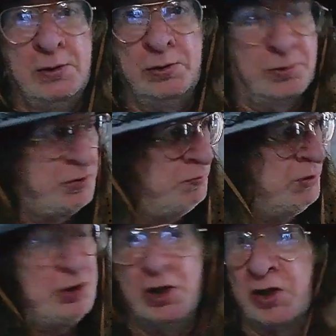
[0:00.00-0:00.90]
or to
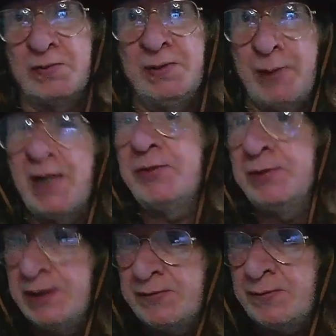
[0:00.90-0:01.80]
recharge my
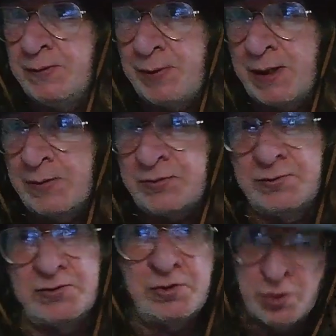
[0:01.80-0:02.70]
batteries for my power
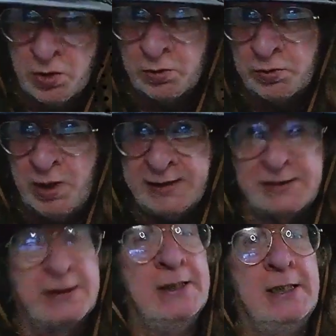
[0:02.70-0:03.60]
tools. All
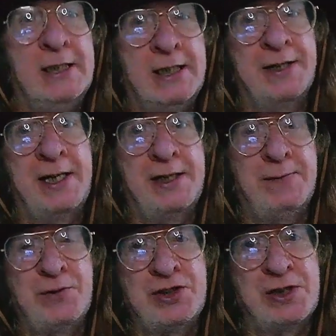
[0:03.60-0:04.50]
great. And I had it
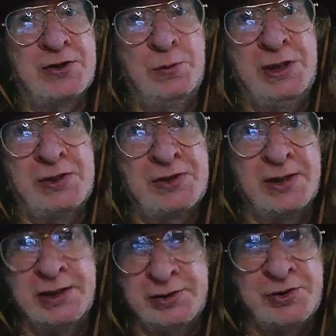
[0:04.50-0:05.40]
for 6 weeks,
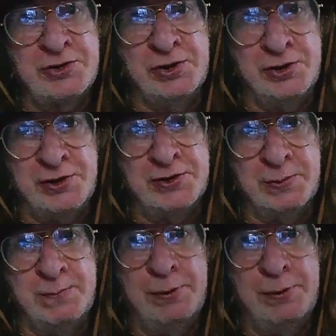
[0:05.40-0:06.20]
and then it just turned into a